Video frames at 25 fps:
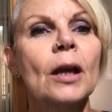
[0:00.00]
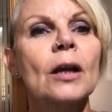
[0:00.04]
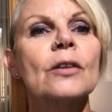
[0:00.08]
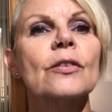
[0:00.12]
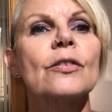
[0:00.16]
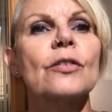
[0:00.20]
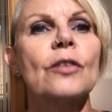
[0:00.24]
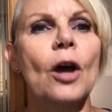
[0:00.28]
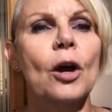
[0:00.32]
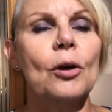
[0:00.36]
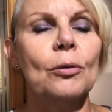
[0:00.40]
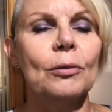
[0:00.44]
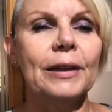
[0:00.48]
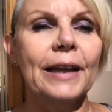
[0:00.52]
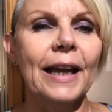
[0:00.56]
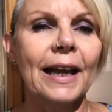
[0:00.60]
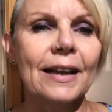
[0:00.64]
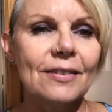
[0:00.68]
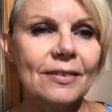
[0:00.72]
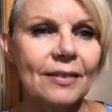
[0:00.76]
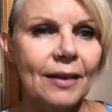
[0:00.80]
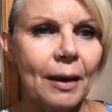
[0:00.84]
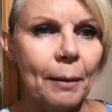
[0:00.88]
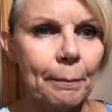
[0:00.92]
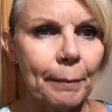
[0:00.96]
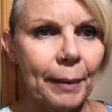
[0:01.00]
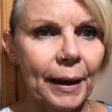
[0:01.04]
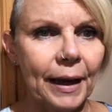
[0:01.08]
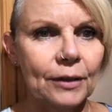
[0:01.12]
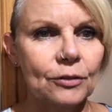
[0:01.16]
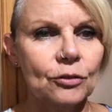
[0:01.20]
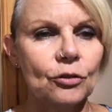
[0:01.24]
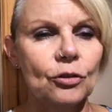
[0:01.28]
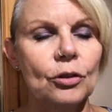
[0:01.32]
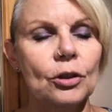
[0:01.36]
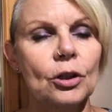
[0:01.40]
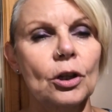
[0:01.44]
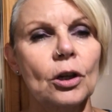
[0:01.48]
So let's get
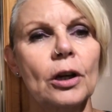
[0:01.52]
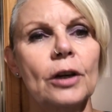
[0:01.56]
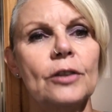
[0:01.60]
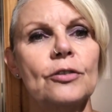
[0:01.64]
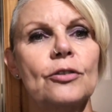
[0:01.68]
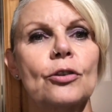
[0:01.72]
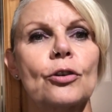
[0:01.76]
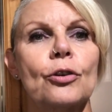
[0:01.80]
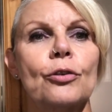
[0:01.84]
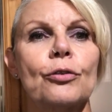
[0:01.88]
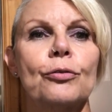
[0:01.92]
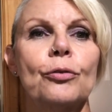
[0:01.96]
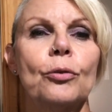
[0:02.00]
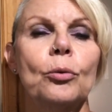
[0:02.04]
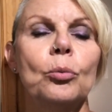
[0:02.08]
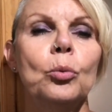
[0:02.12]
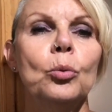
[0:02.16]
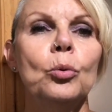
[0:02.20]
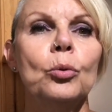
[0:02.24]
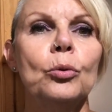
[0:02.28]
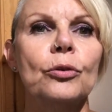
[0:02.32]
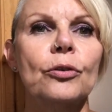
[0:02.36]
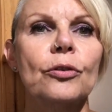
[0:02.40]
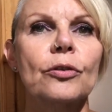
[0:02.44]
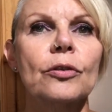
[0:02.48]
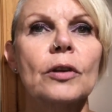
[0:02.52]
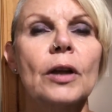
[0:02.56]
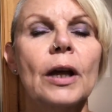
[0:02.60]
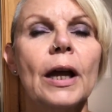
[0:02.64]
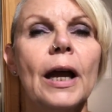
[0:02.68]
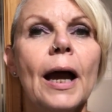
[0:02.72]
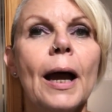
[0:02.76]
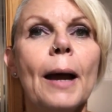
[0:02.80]
back to the idea of rewards